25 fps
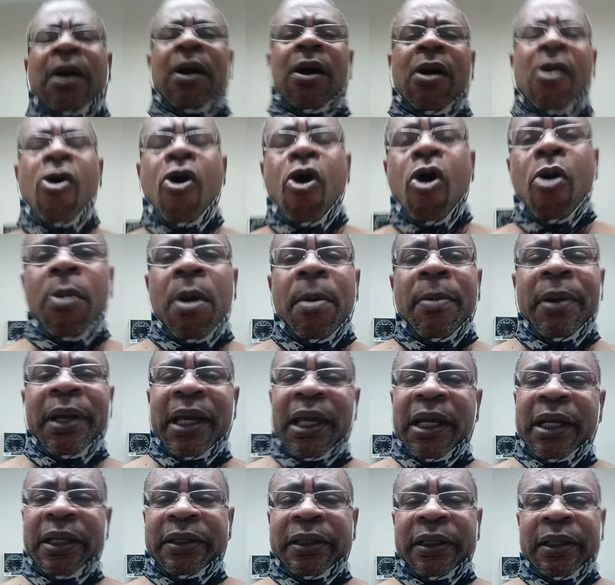gonna go home, I'm gonna
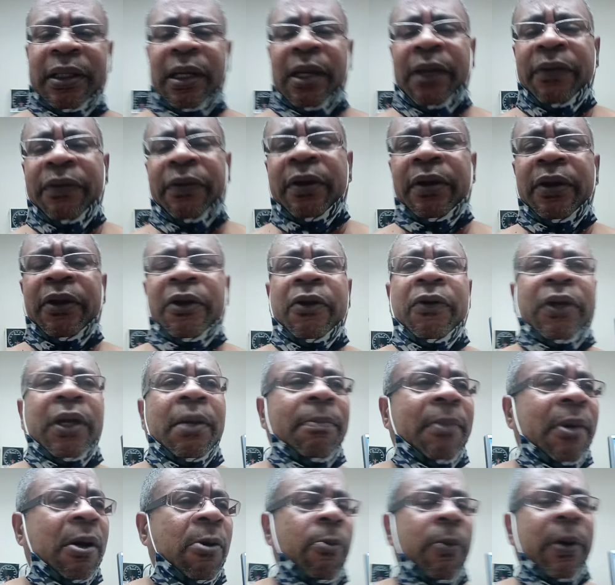get it together, you know,
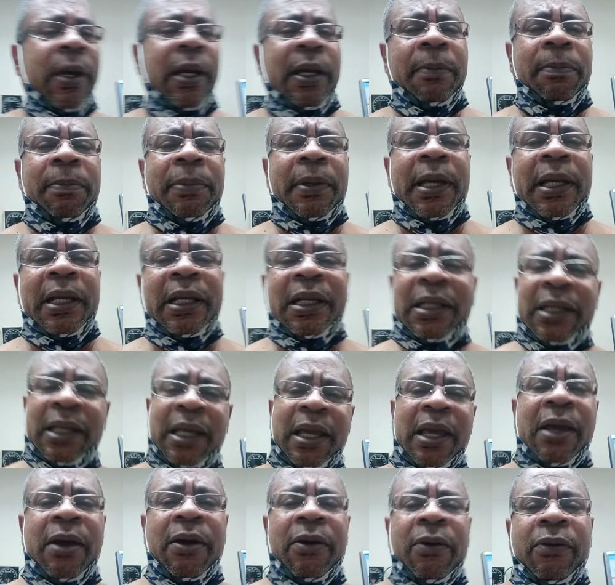get my weight back
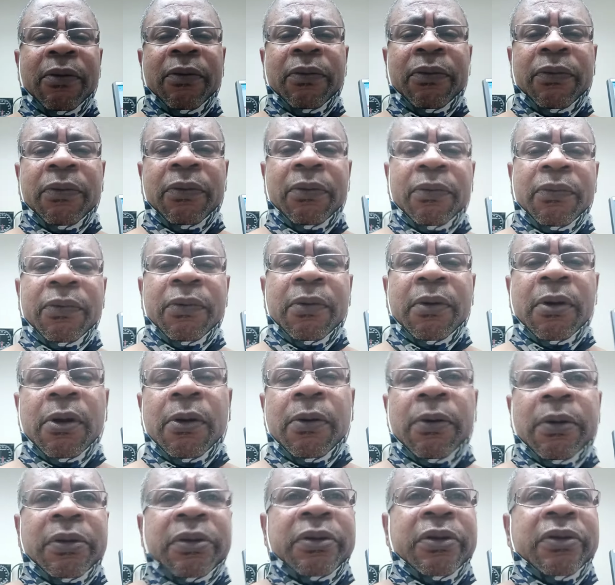down, you
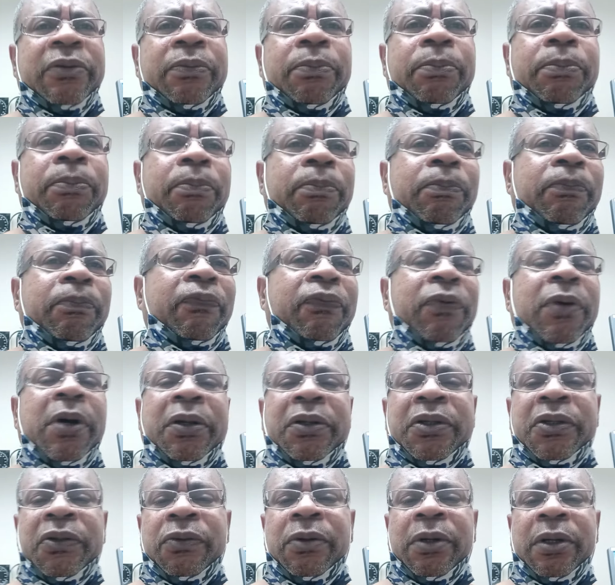know, and just
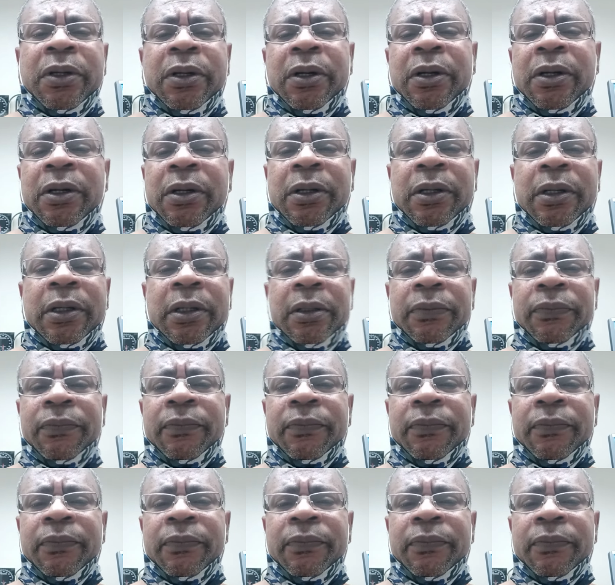function on the heart.